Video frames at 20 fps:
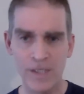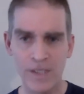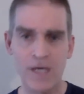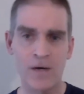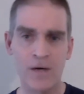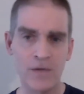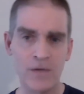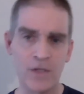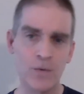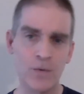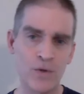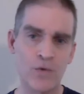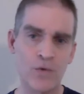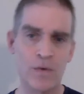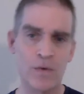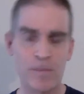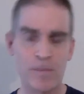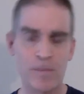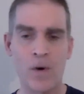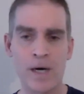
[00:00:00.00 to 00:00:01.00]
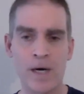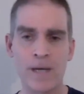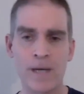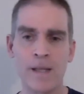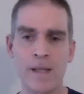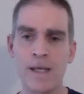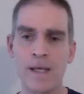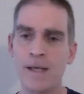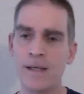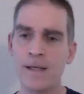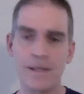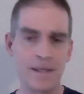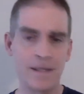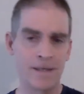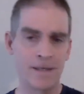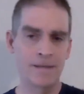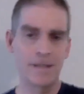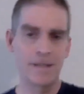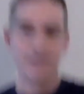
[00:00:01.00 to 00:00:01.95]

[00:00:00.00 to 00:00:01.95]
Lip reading: you know, doing the report. You know,